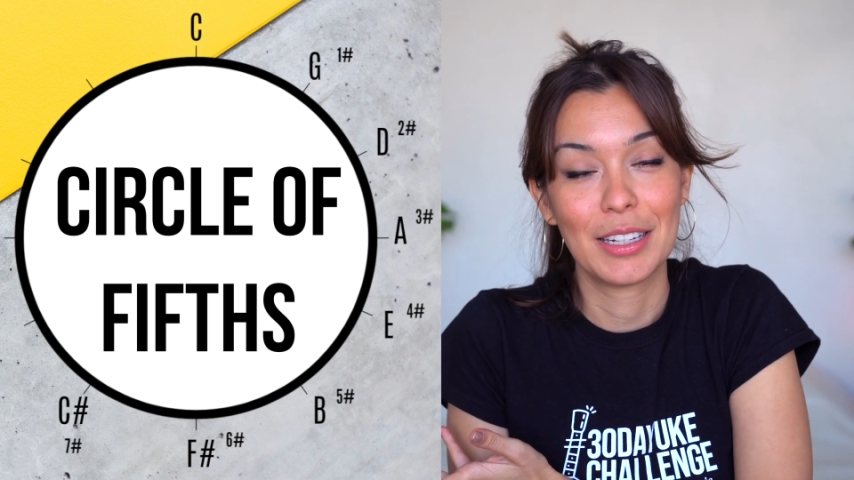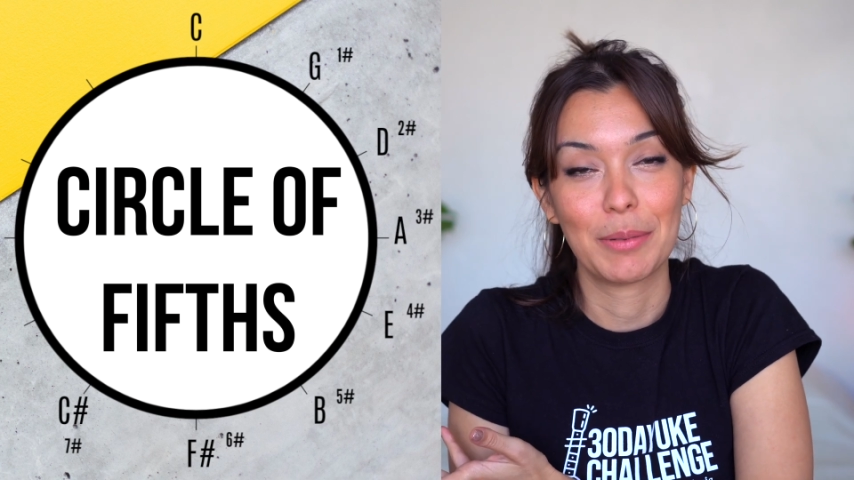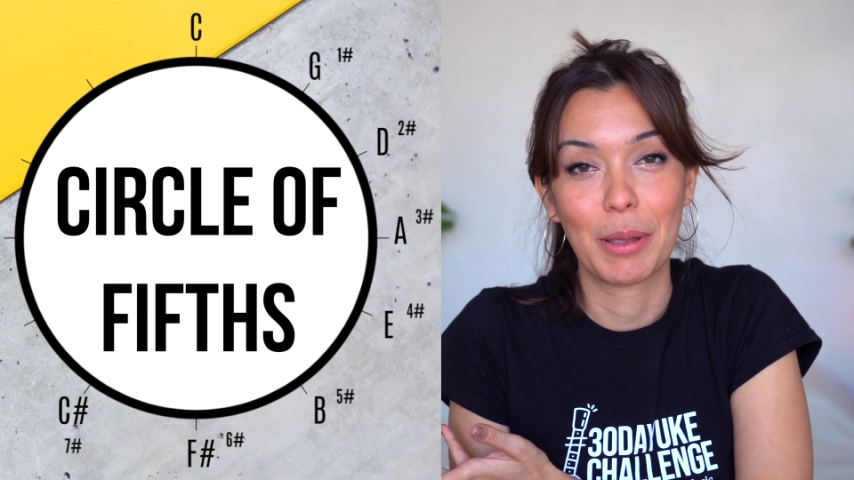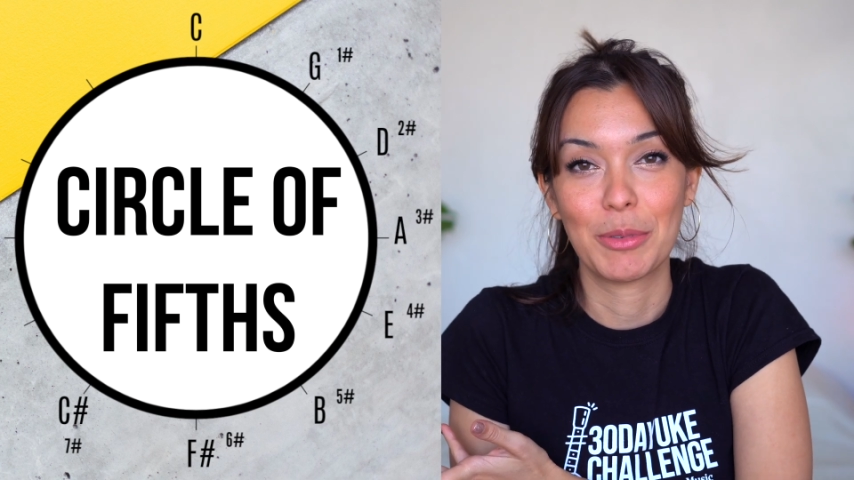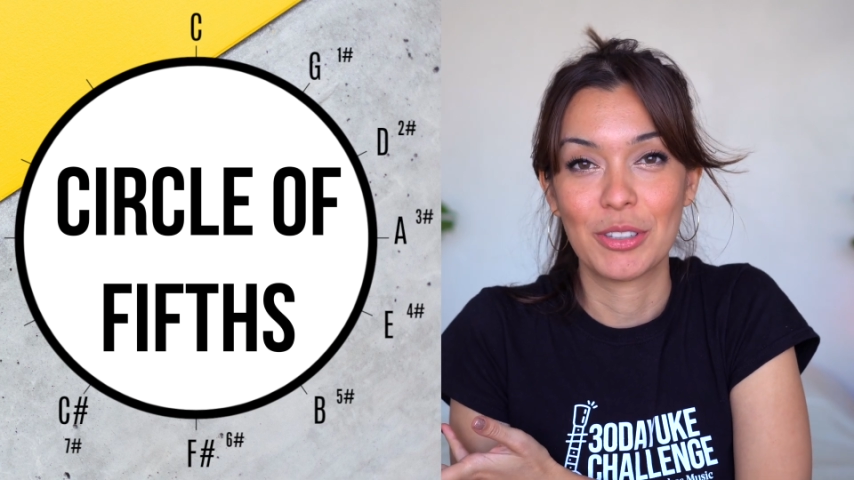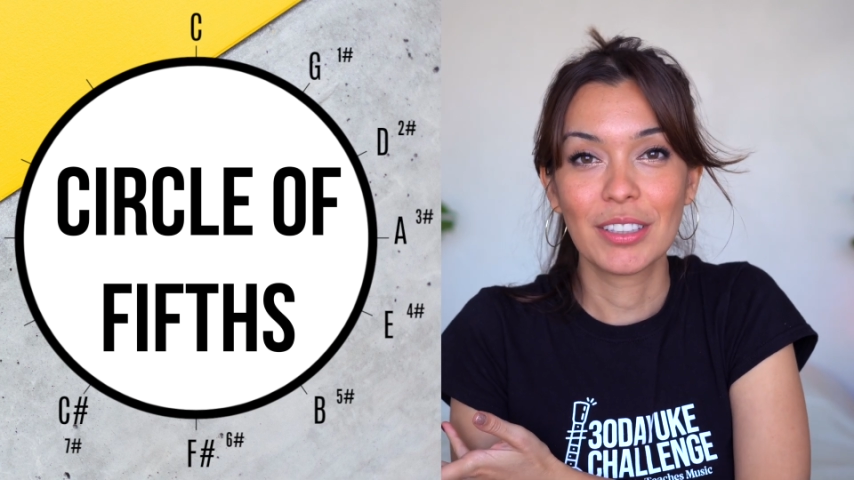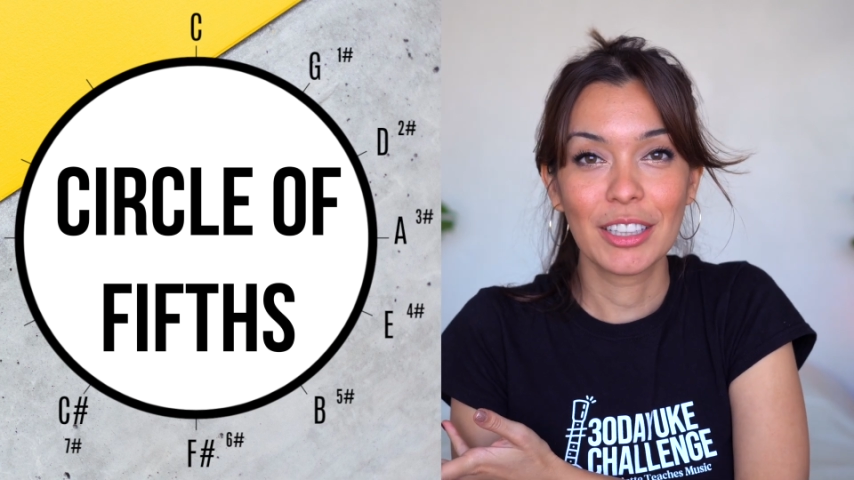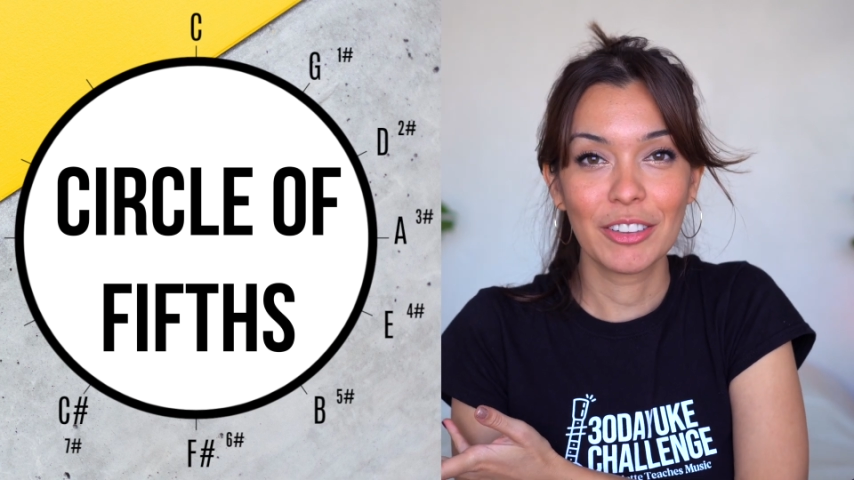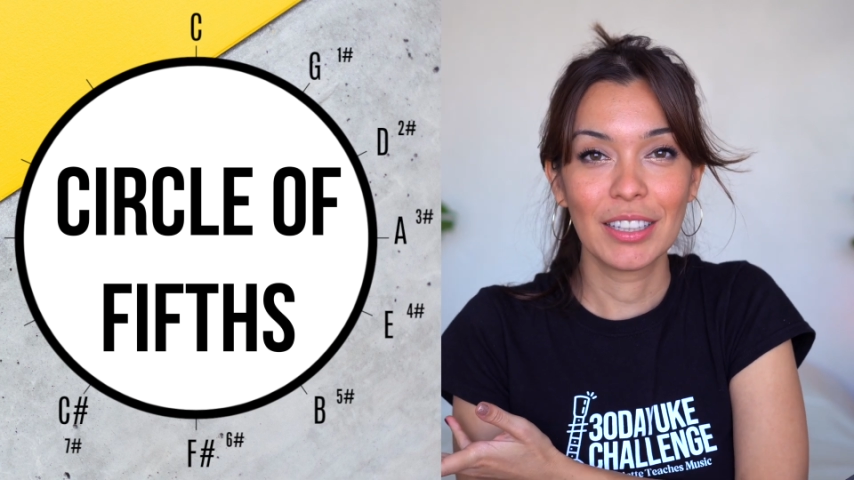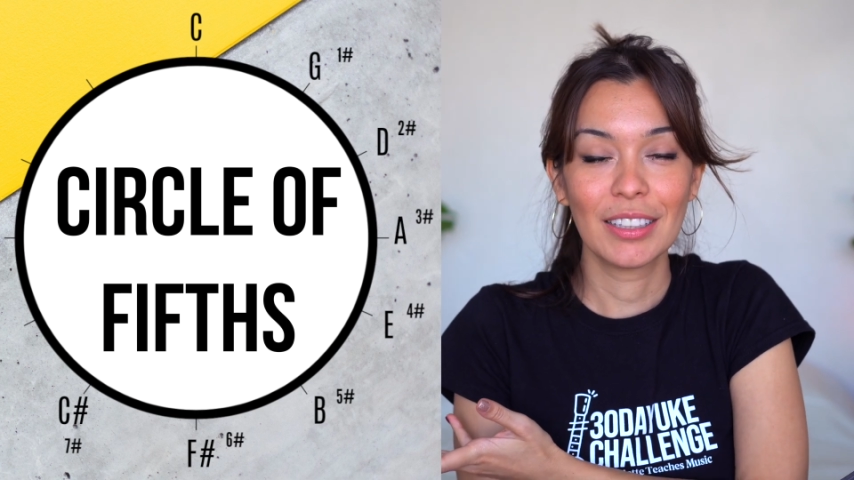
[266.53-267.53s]
did in my music
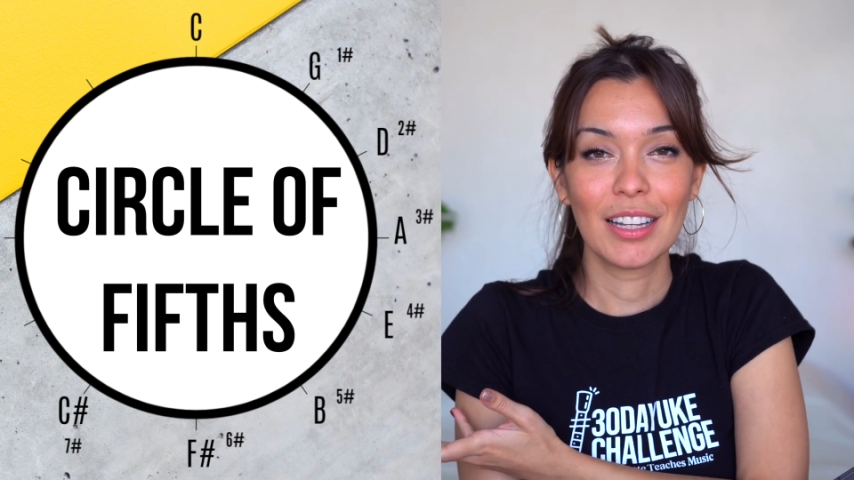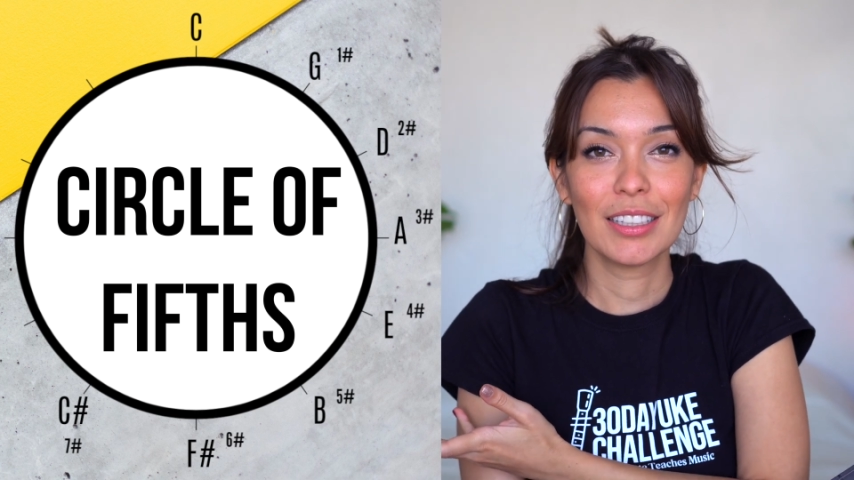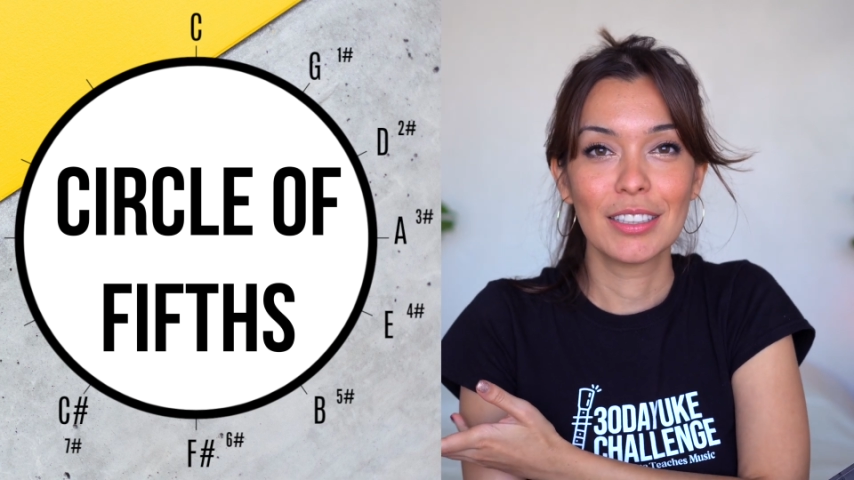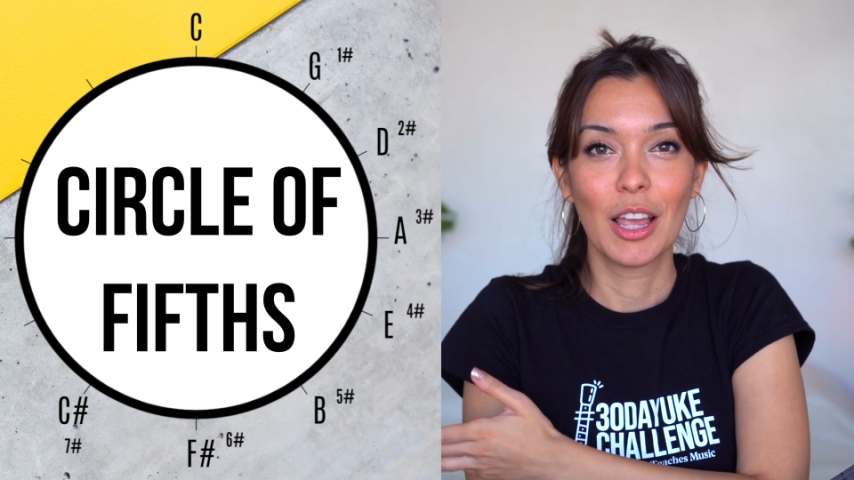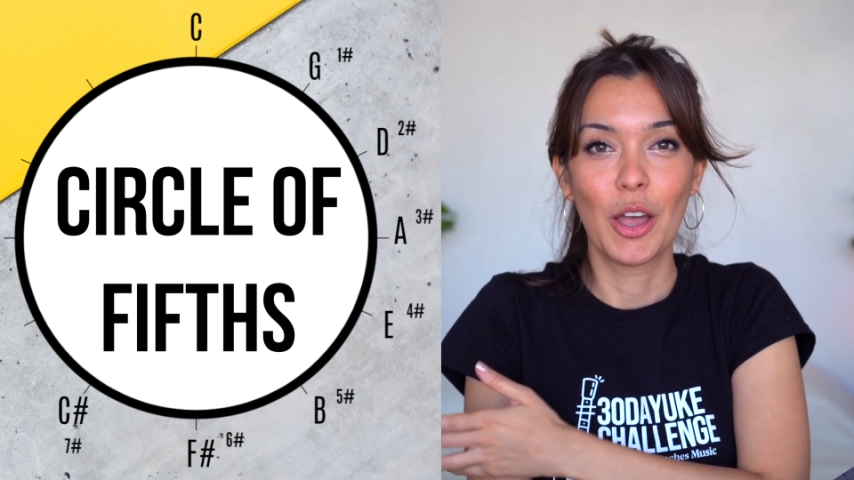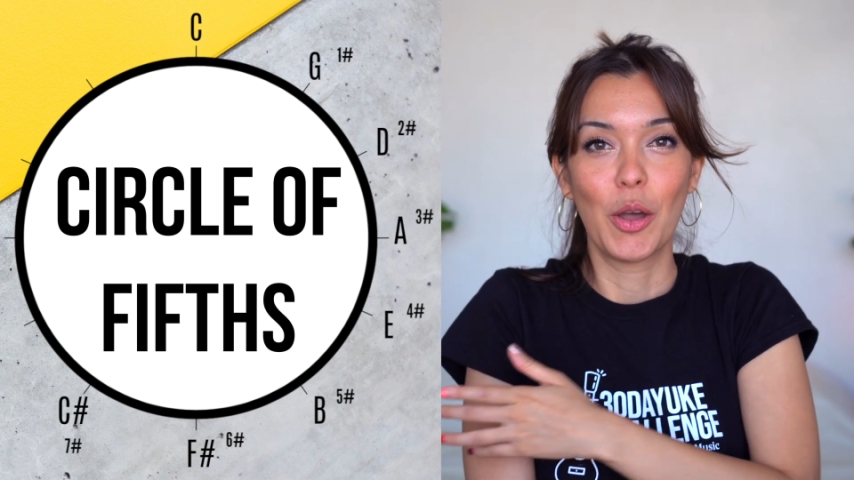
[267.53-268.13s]
theory class,